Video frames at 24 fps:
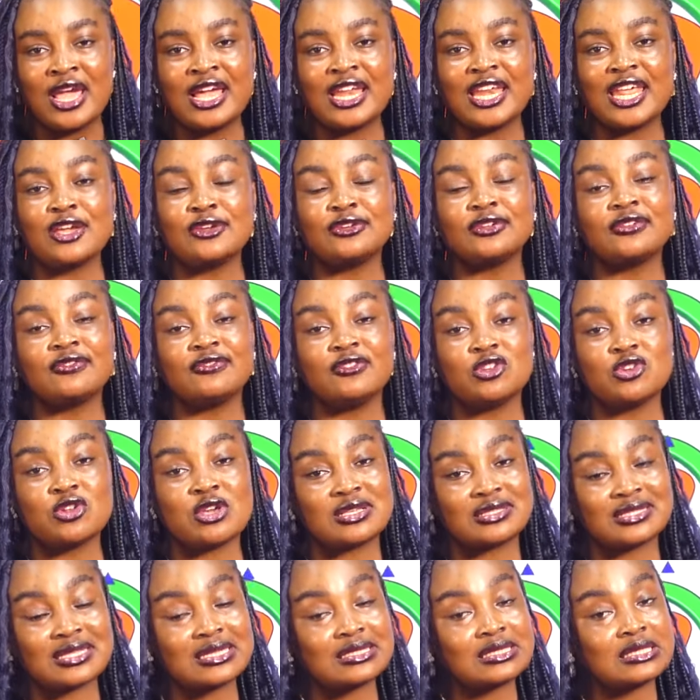na ehwe video
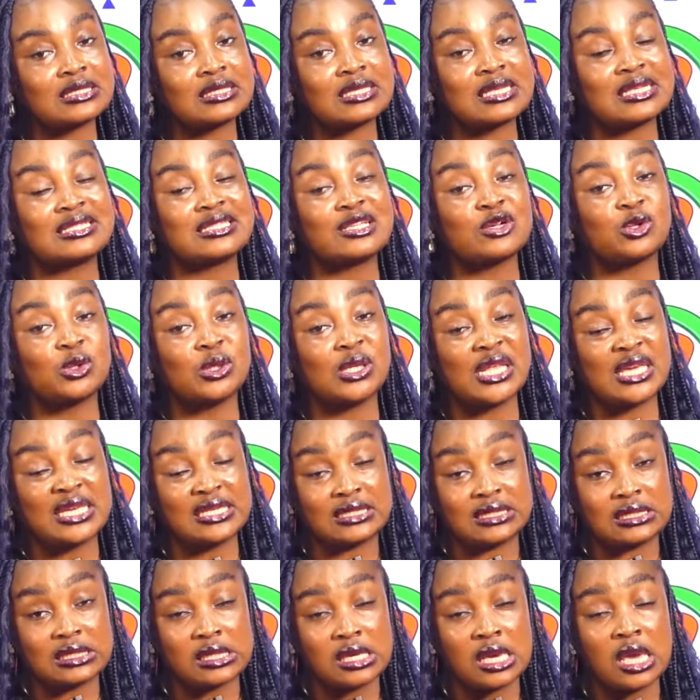started say
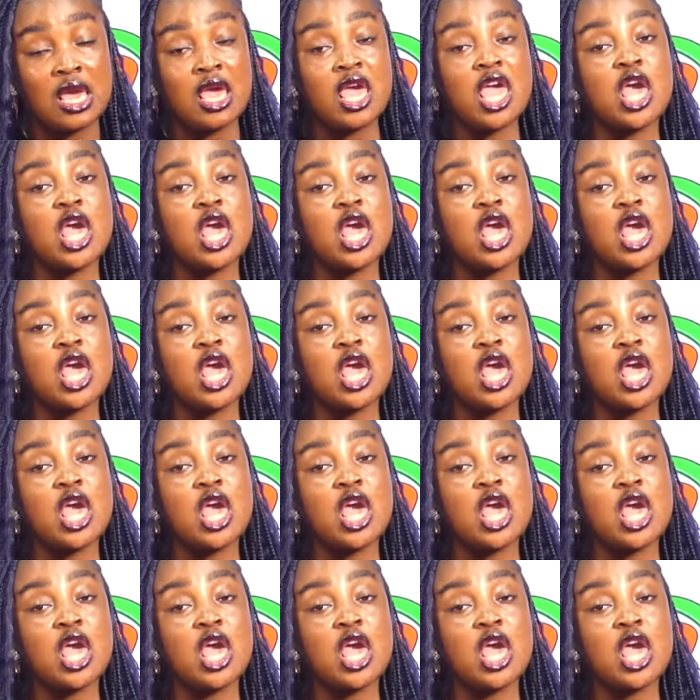circulating